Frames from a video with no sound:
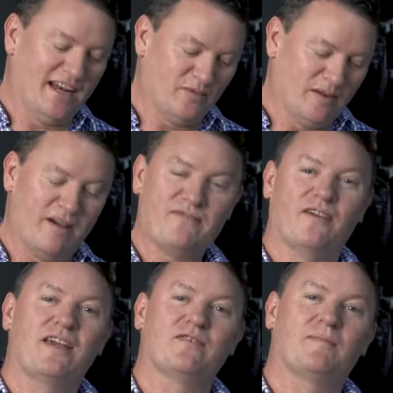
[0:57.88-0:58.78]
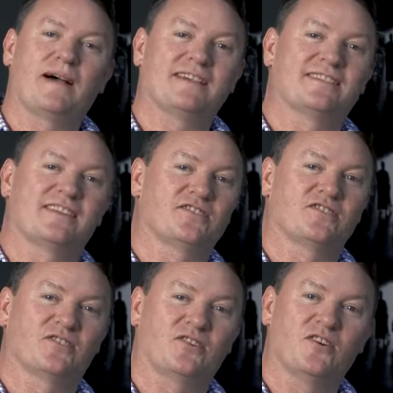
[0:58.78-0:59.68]
it's one of my favourite pasta
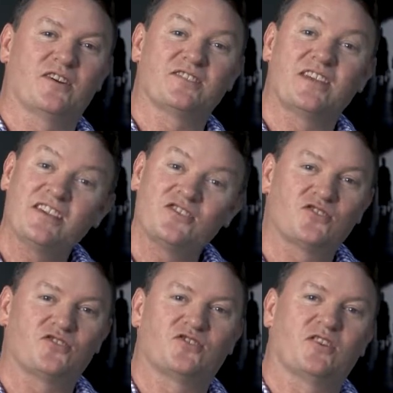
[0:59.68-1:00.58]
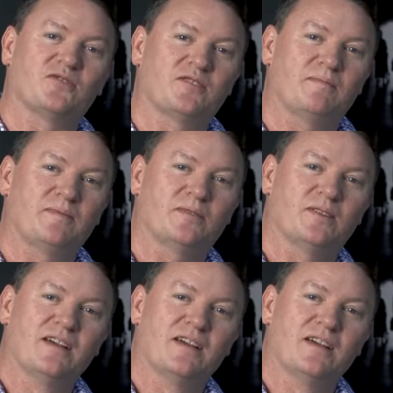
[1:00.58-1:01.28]
dishes to cook because it is just so simple.